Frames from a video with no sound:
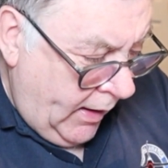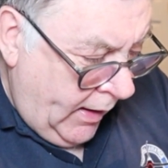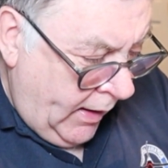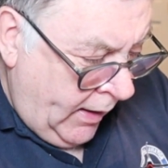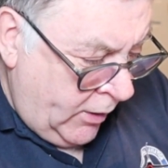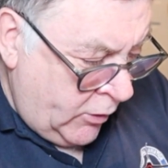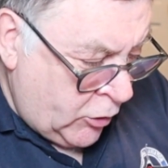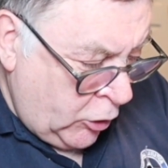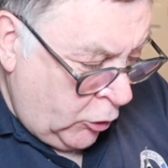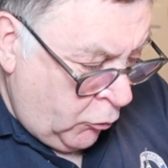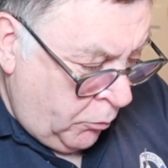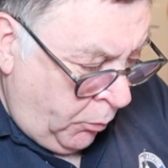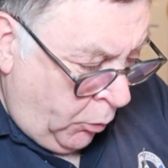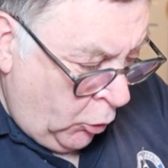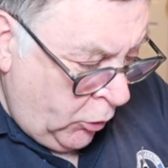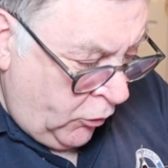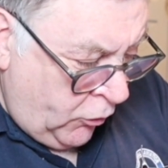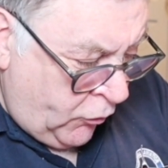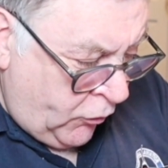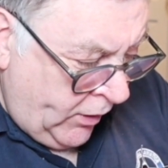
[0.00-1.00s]
it's used
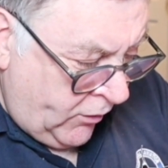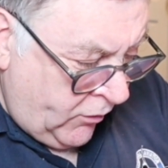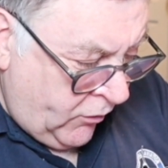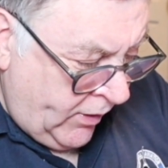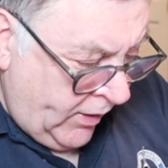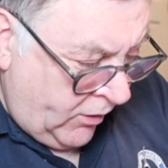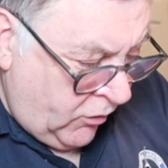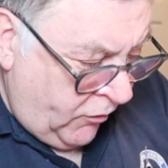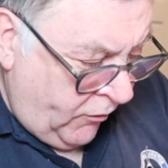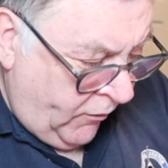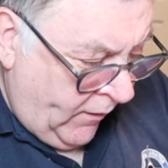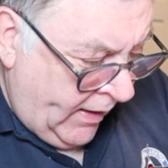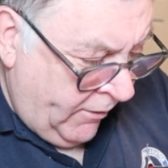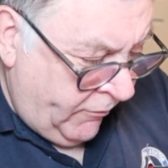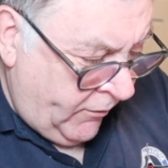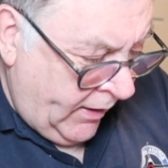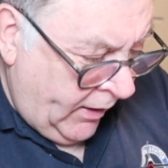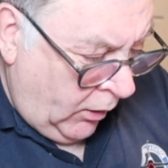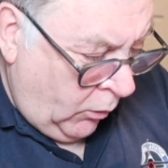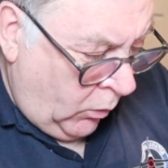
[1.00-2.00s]

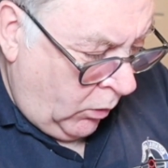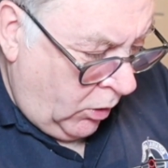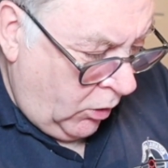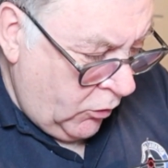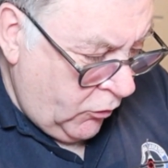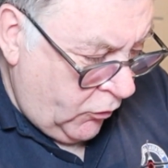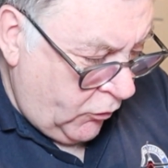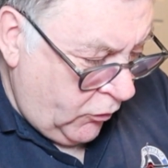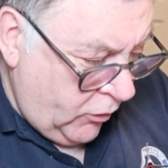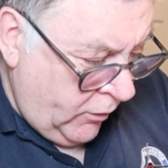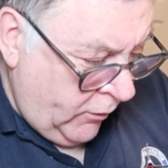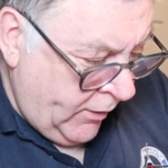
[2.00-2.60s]
0.665 kilowatts.